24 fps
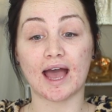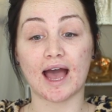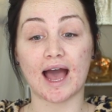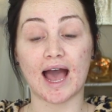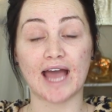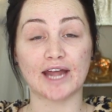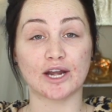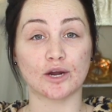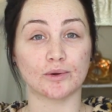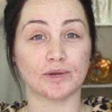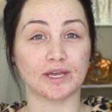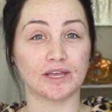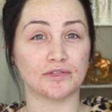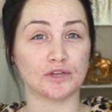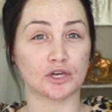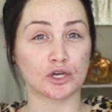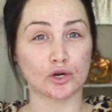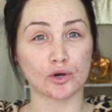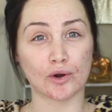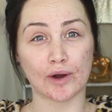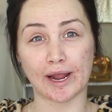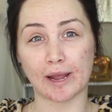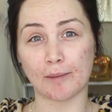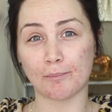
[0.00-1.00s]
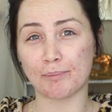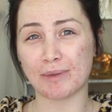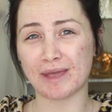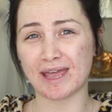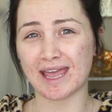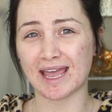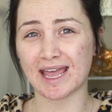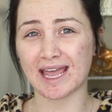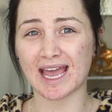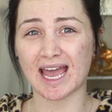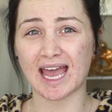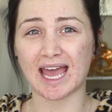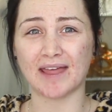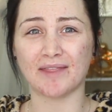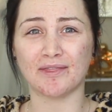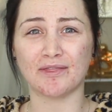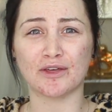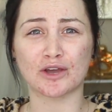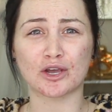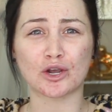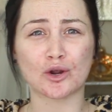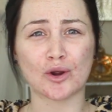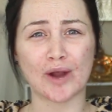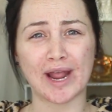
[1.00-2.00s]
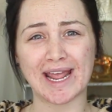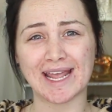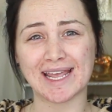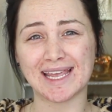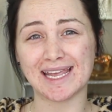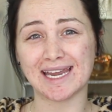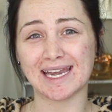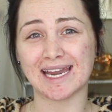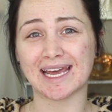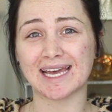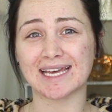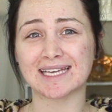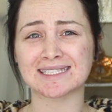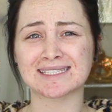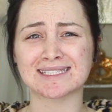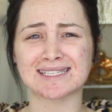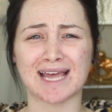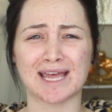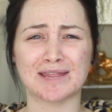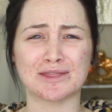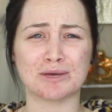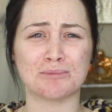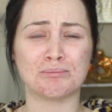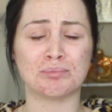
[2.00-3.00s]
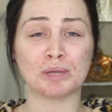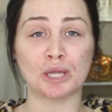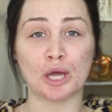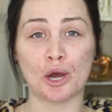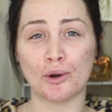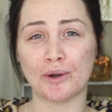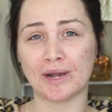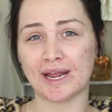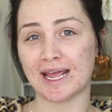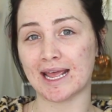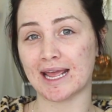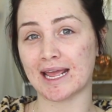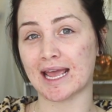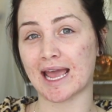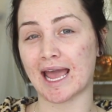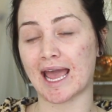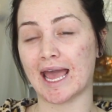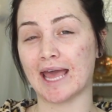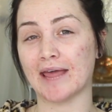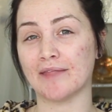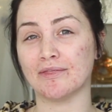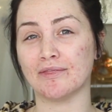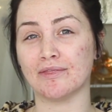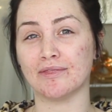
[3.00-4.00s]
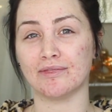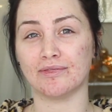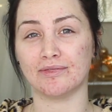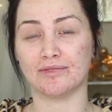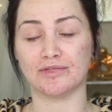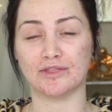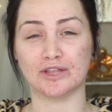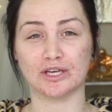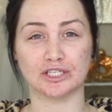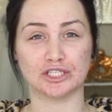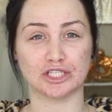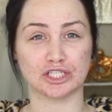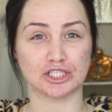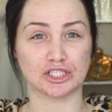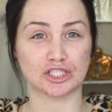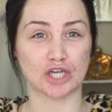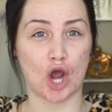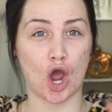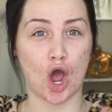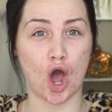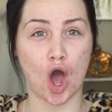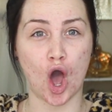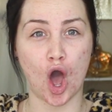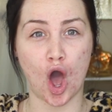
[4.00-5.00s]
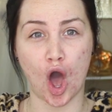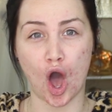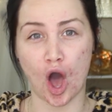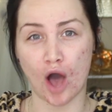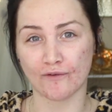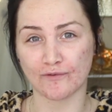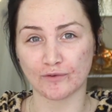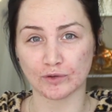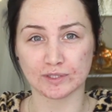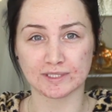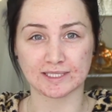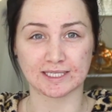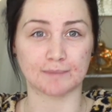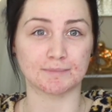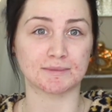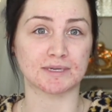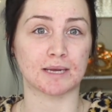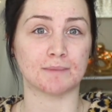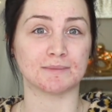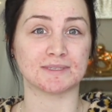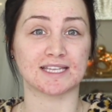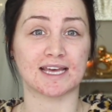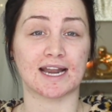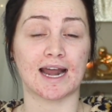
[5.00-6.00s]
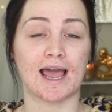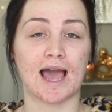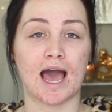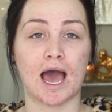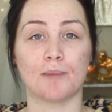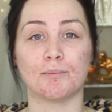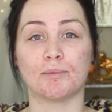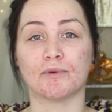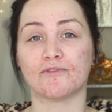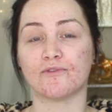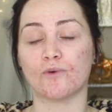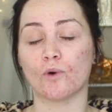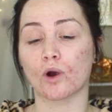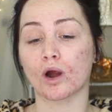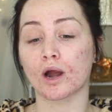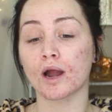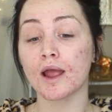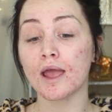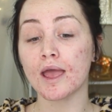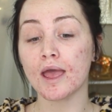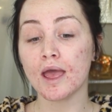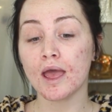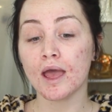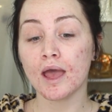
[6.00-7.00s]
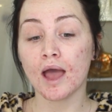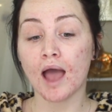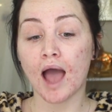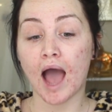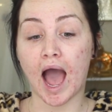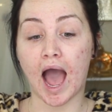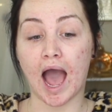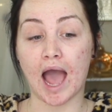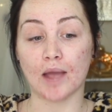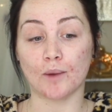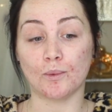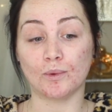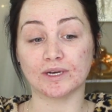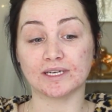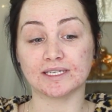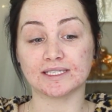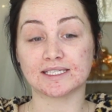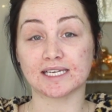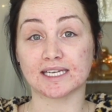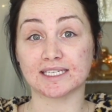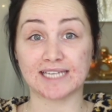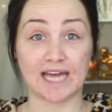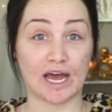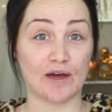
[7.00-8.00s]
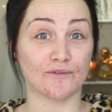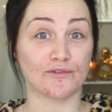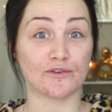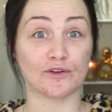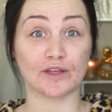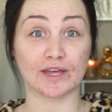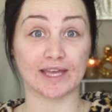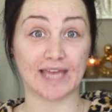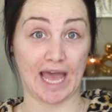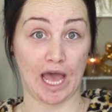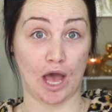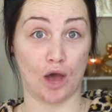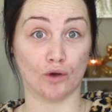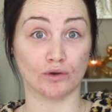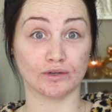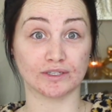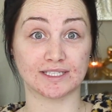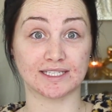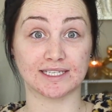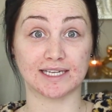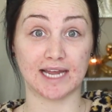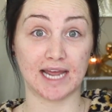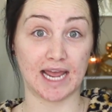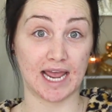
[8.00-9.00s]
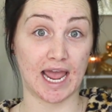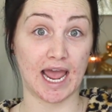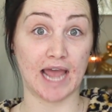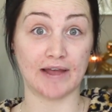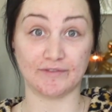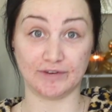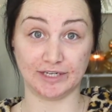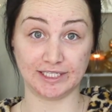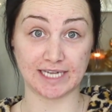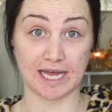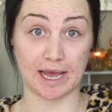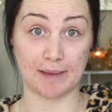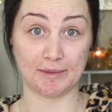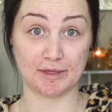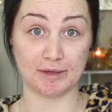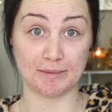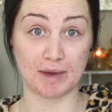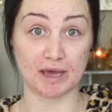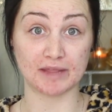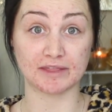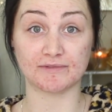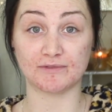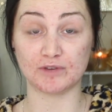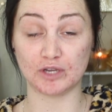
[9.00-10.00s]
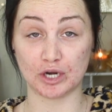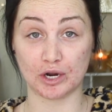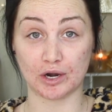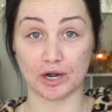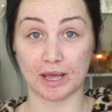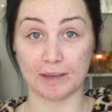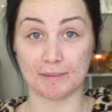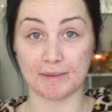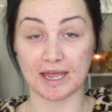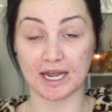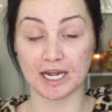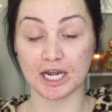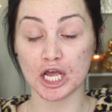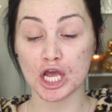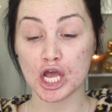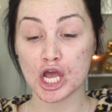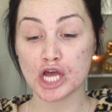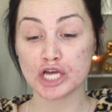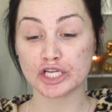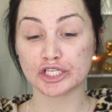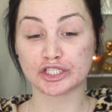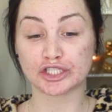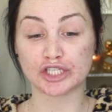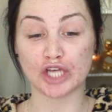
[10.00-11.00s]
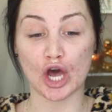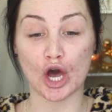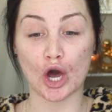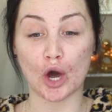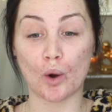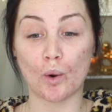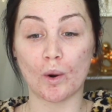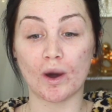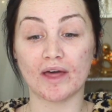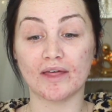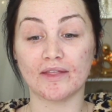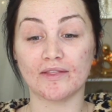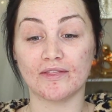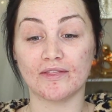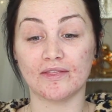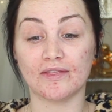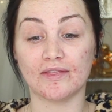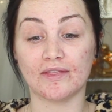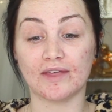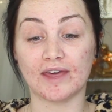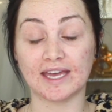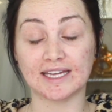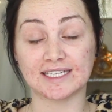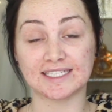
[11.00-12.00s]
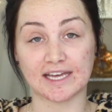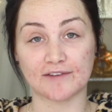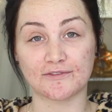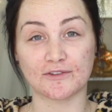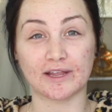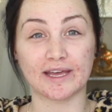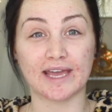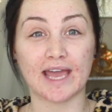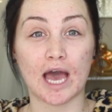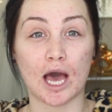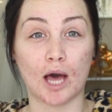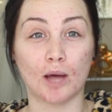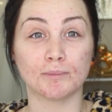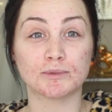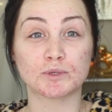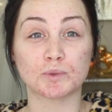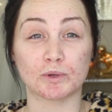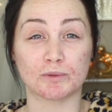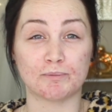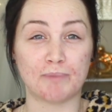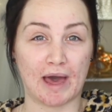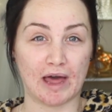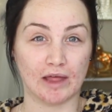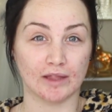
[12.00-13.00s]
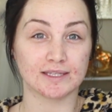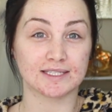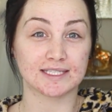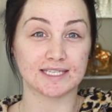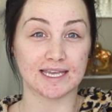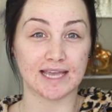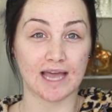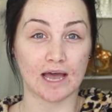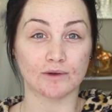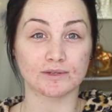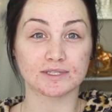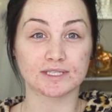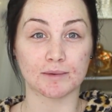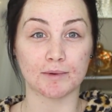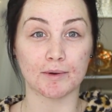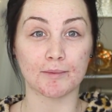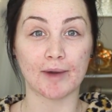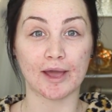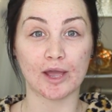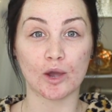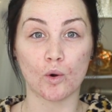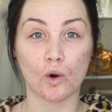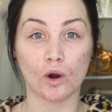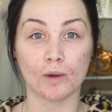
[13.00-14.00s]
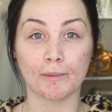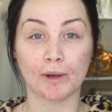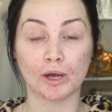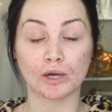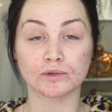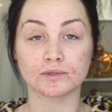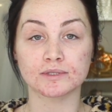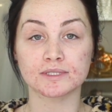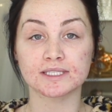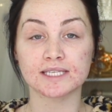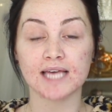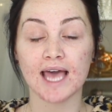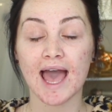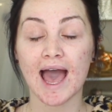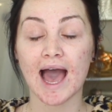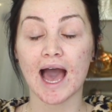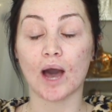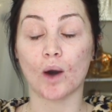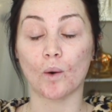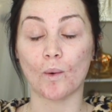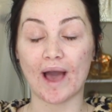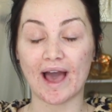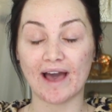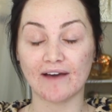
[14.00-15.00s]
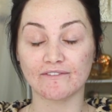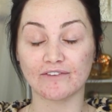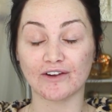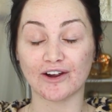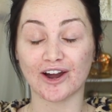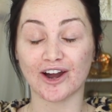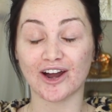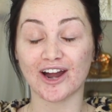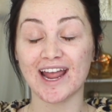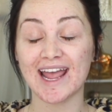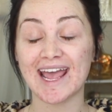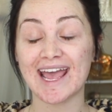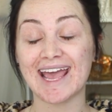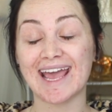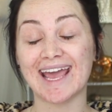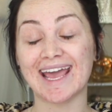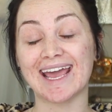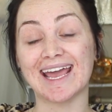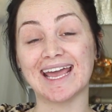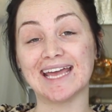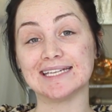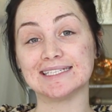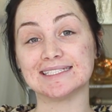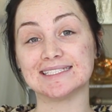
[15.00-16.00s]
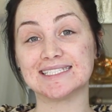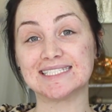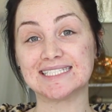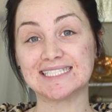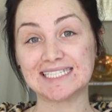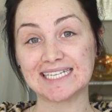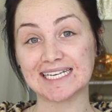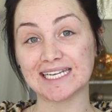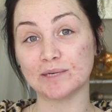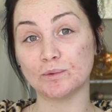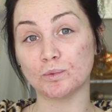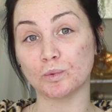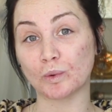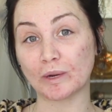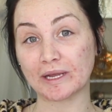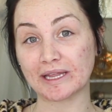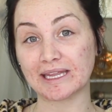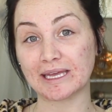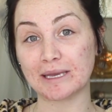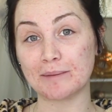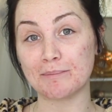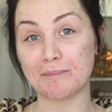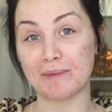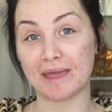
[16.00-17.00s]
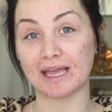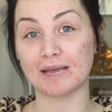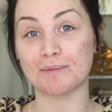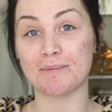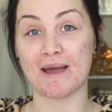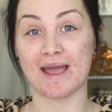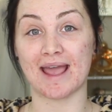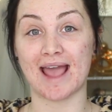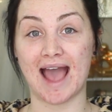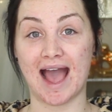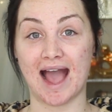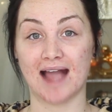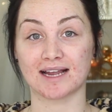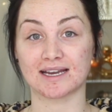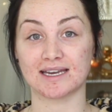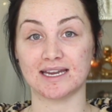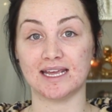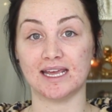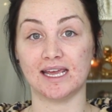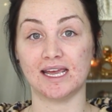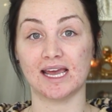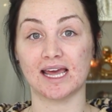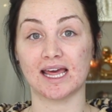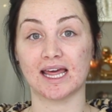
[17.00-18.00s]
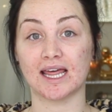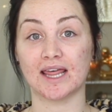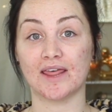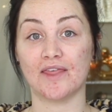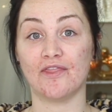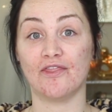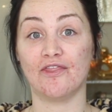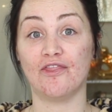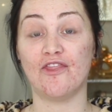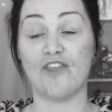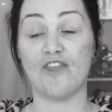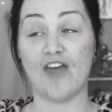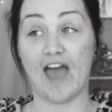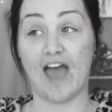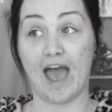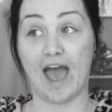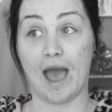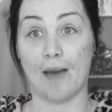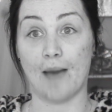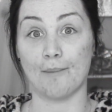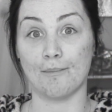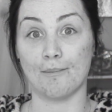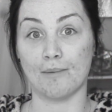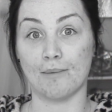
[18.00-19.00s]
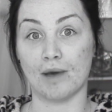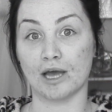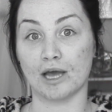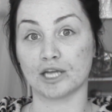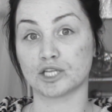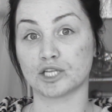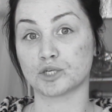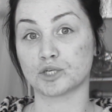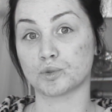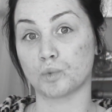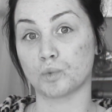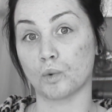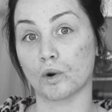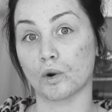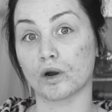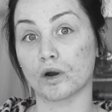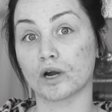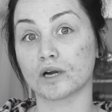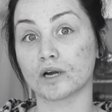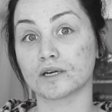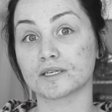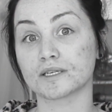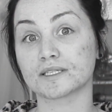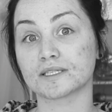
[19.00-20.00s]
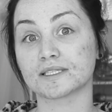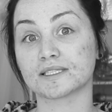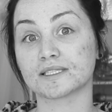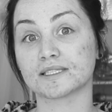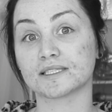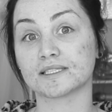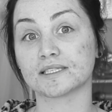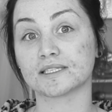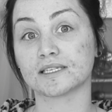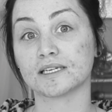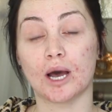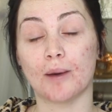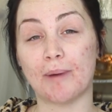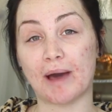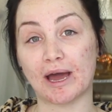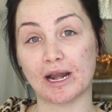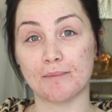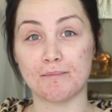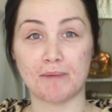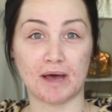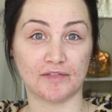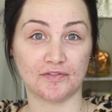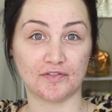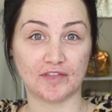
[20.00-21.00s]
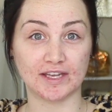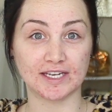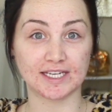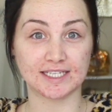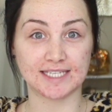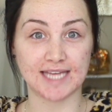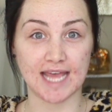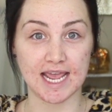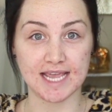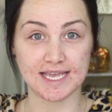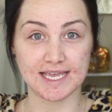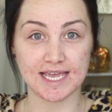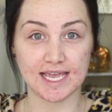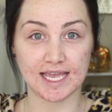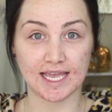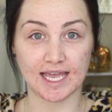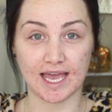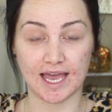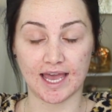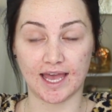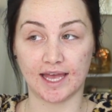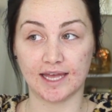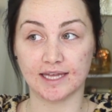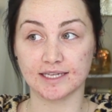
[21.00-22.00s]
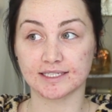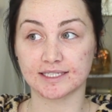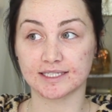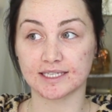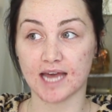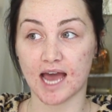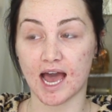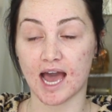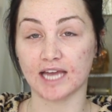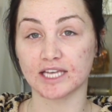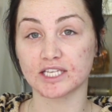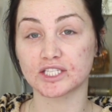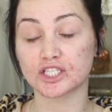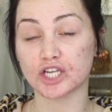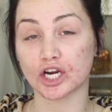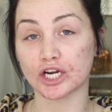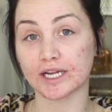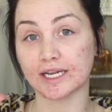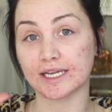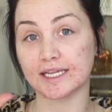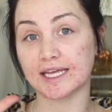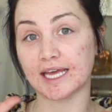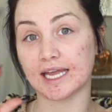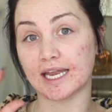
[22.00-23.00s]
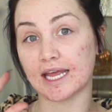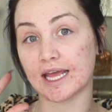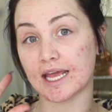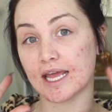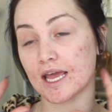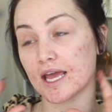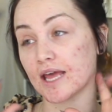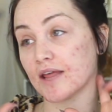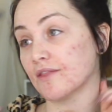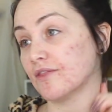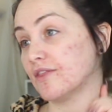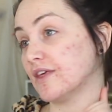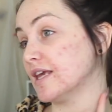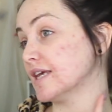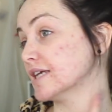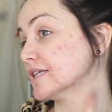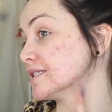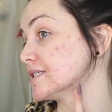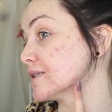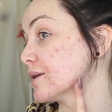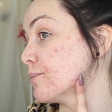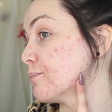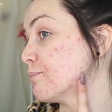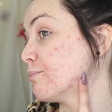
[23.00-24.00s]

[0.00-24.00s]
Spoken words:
I don't get the cramping and the crankiness and the bloating and the just awful symptoms that I had before. I was down for the count every time of the month, if you know what I mean. So it definitely helped with balancing out some of my hormones. However, it did really make my acne that much worse. About a month into taking it, I started getting these